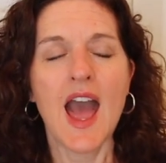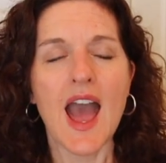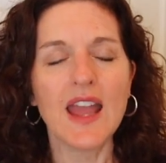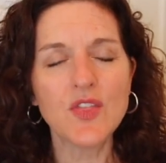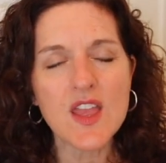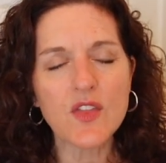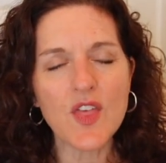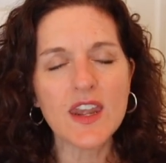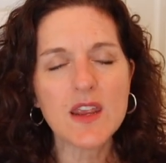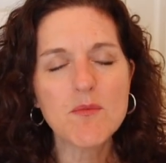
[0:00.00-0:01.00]
I think
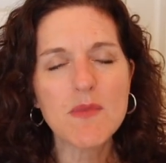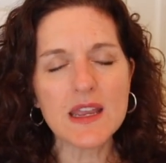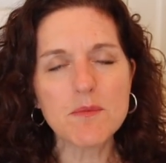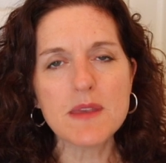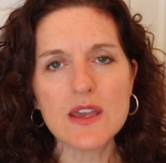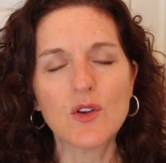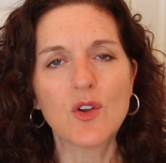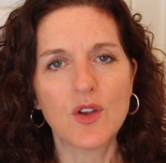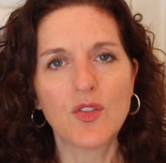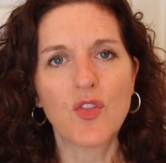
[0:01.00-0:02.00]
that it might be a
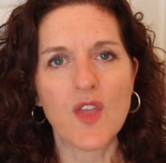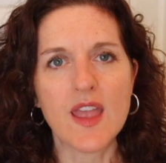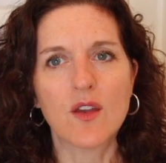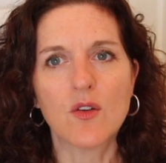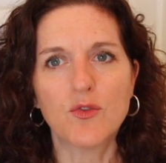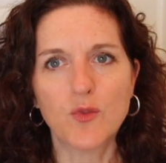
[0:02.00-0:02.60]
good thing